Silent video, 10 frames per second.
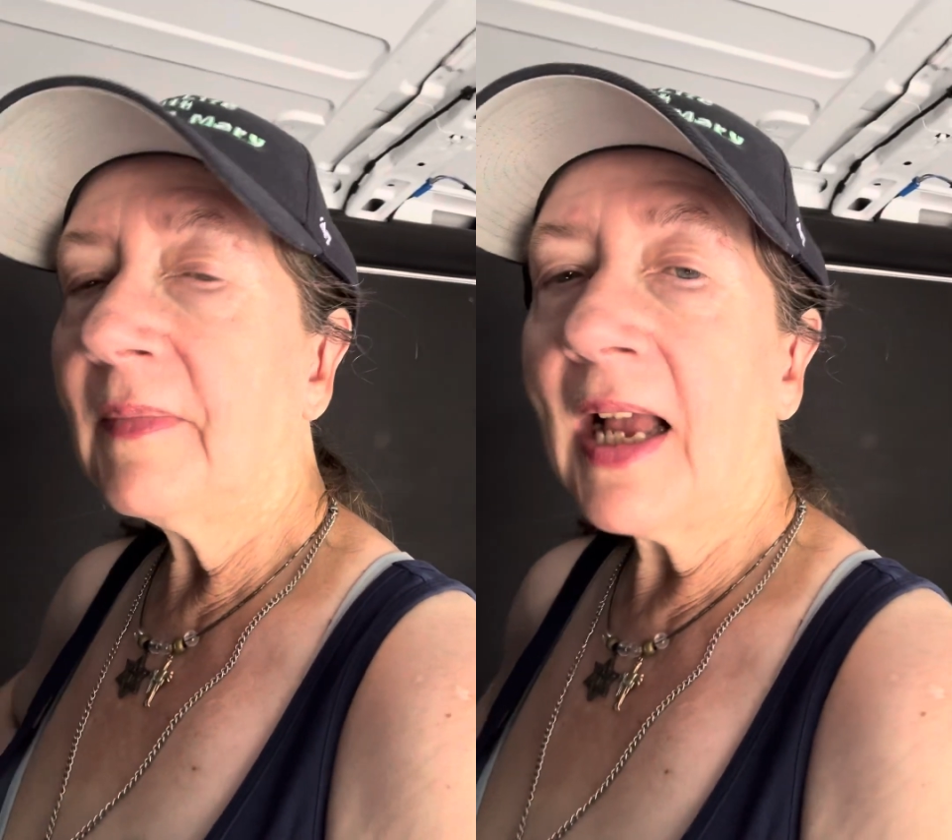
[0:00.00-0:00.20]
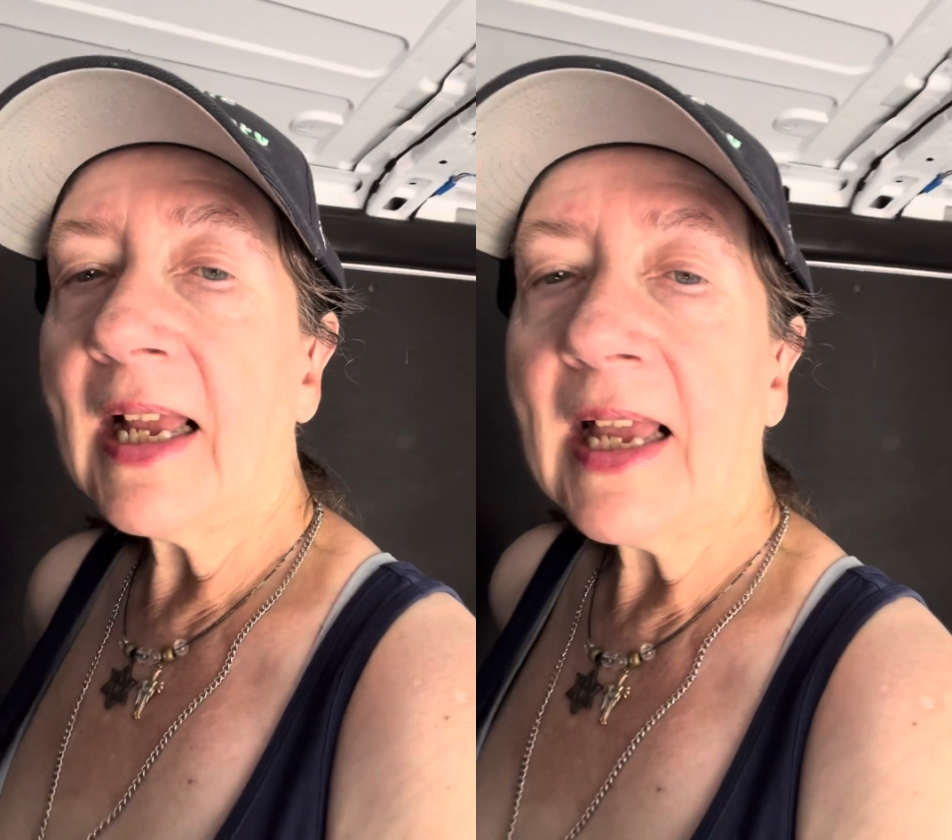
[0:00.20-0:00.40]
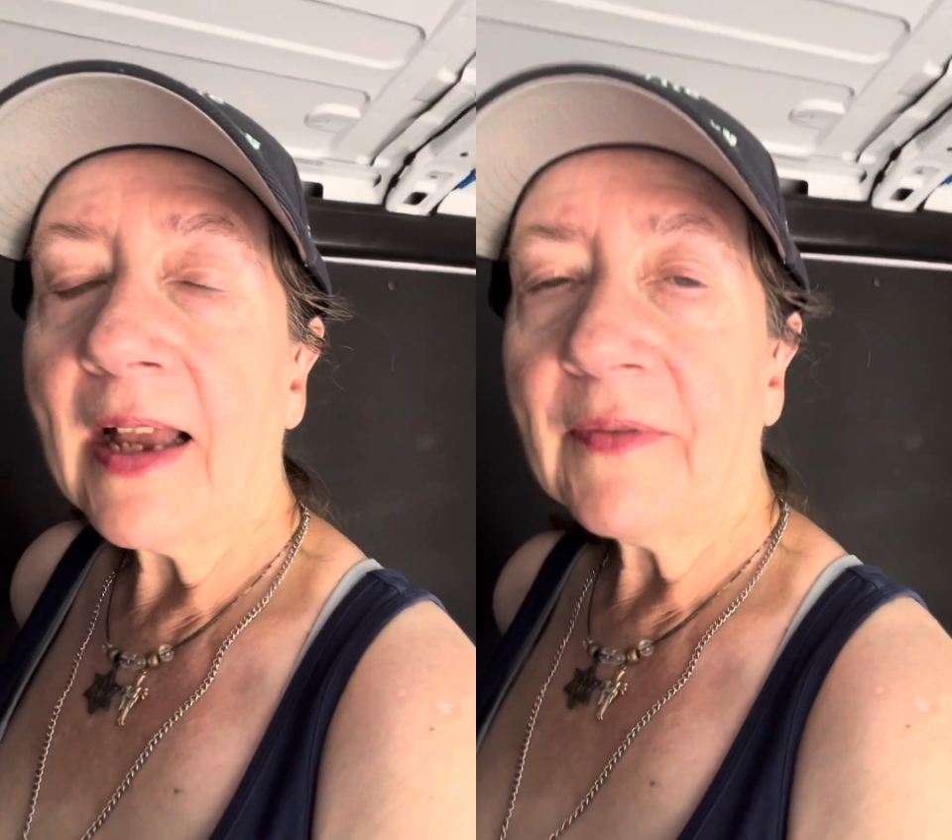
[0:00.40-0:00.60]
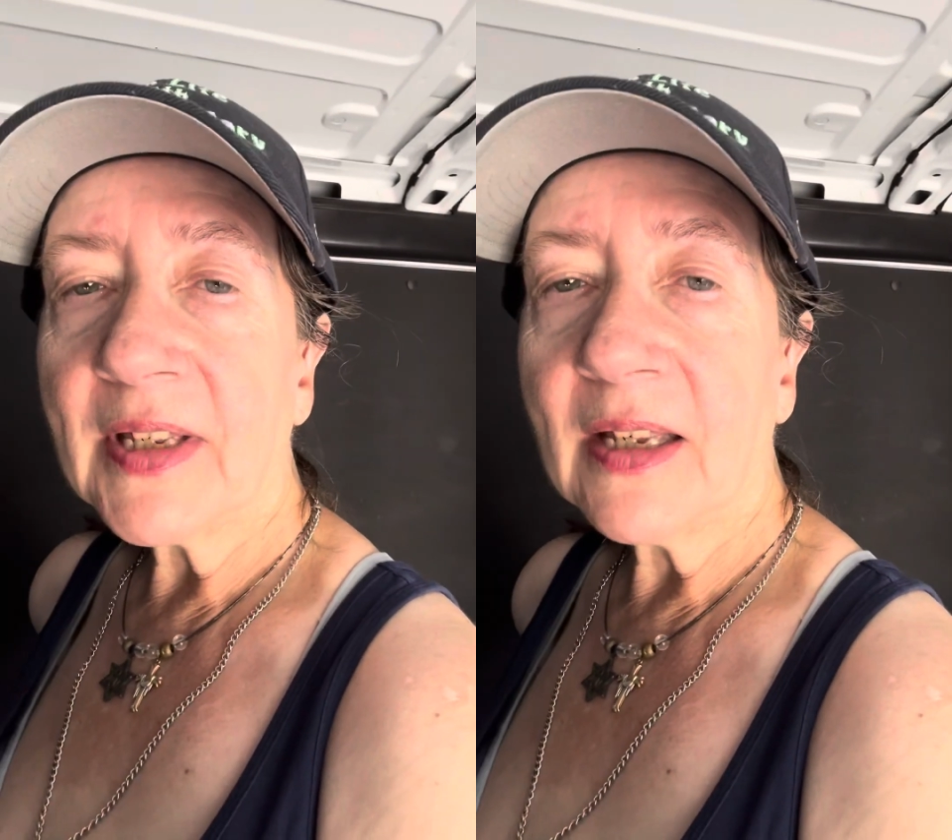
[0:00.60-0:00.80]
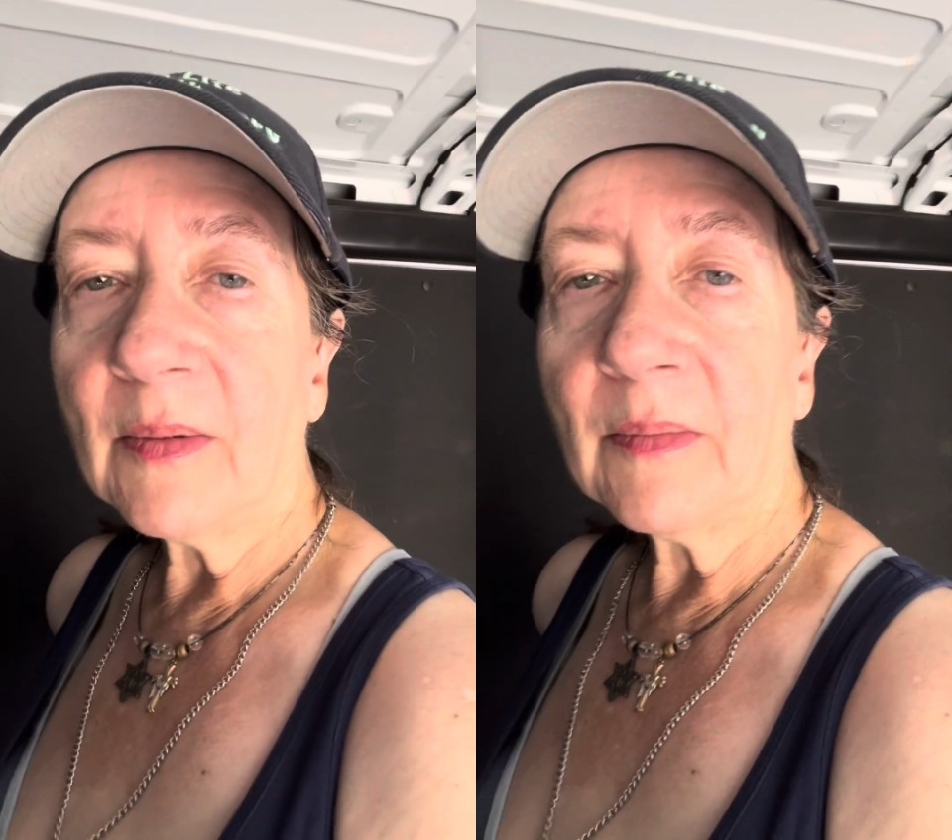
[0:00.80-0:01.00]
have
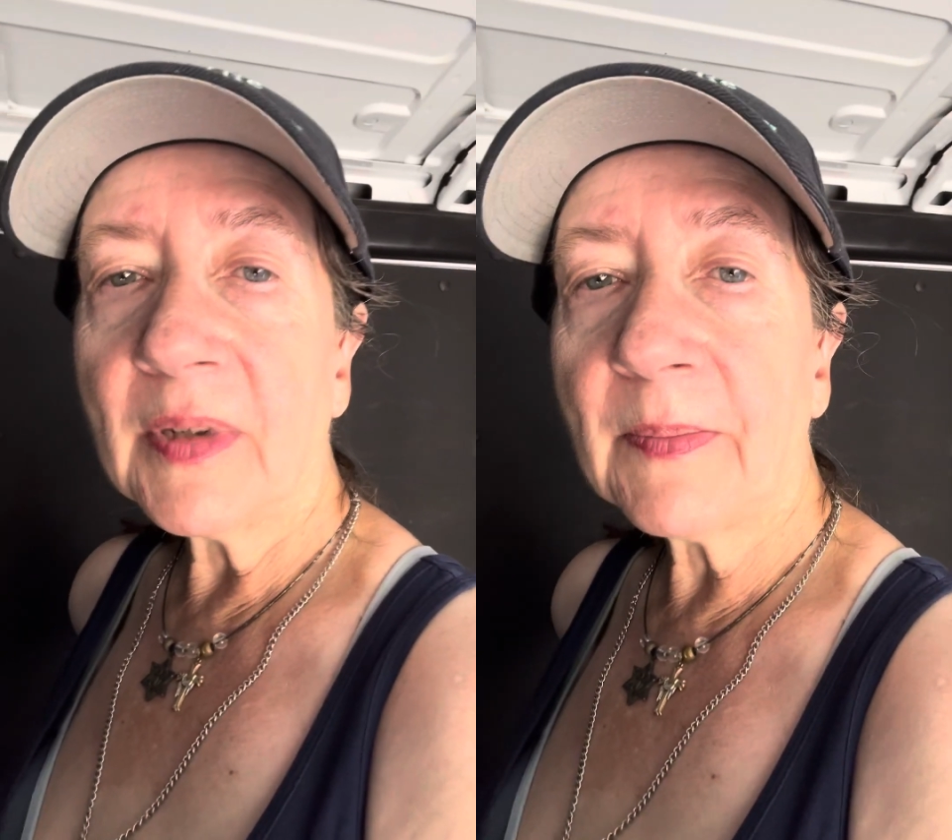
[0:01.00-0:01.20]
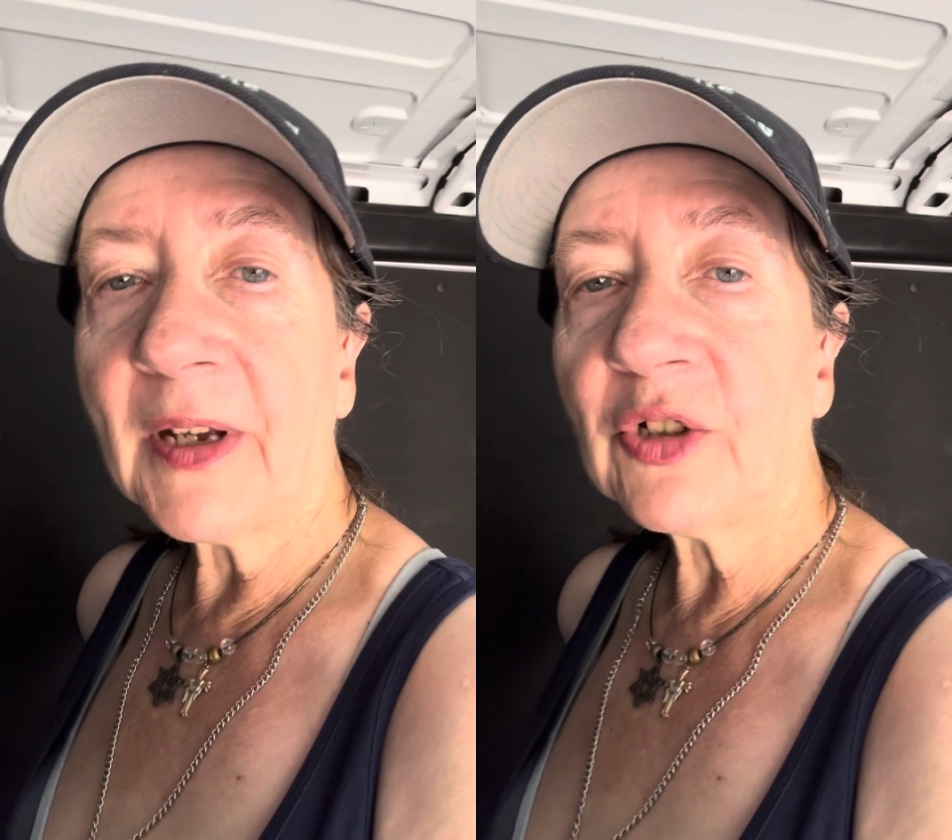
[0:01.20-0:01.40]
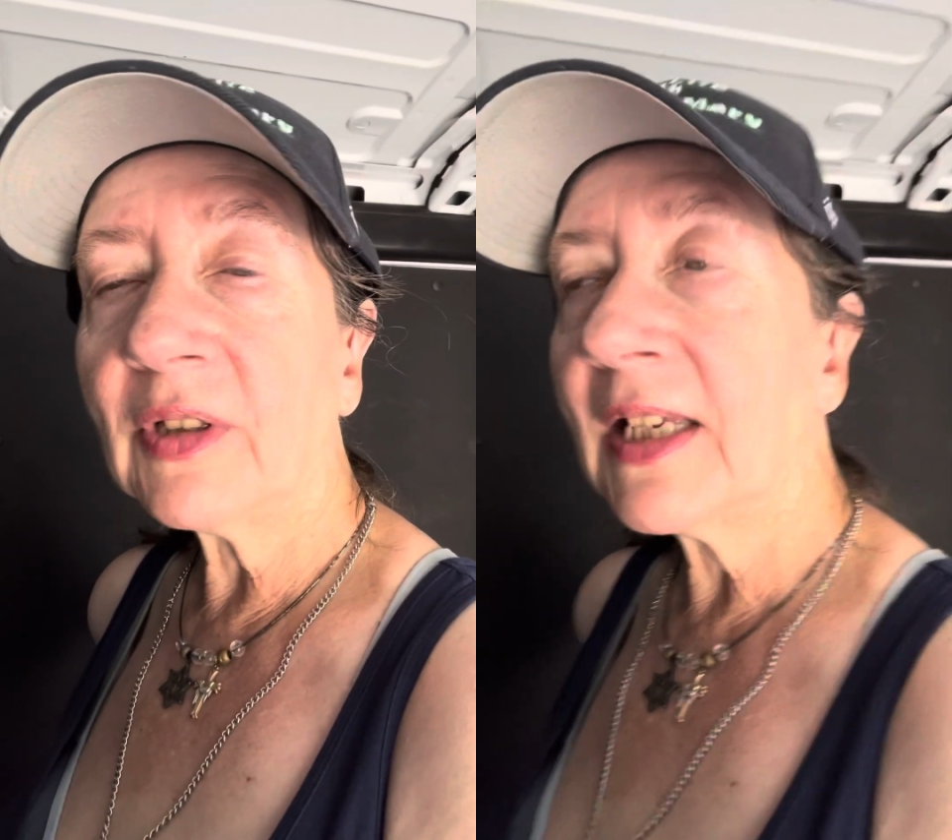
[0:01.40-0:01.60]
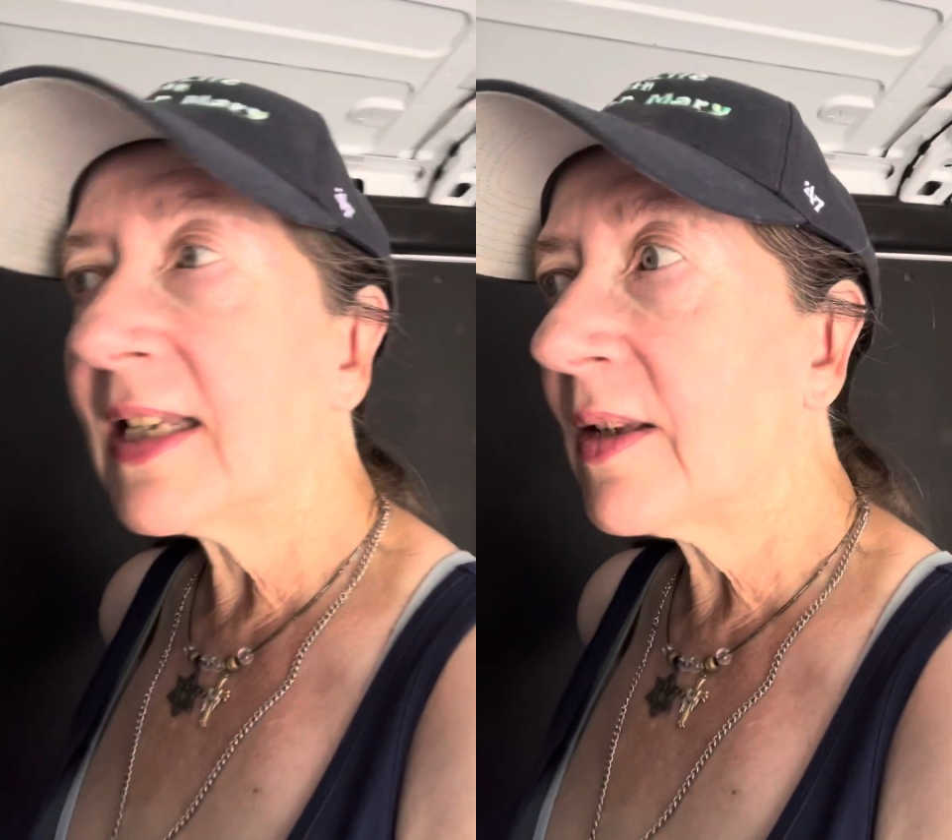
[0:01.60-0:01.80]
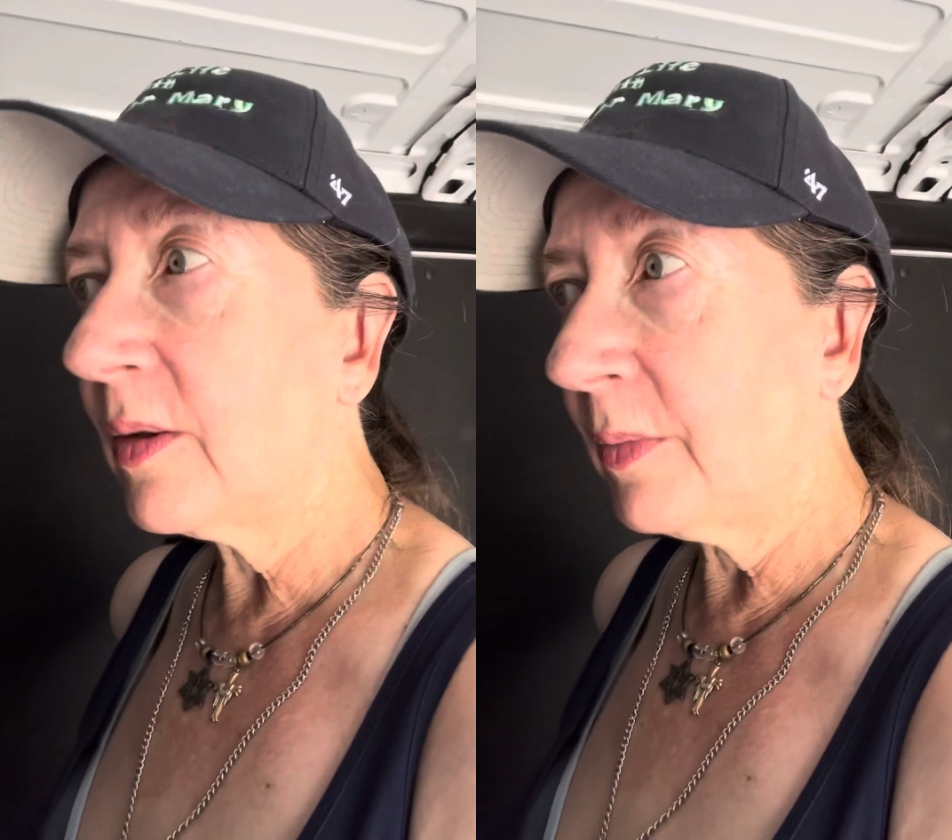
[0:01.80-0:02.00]
some special things I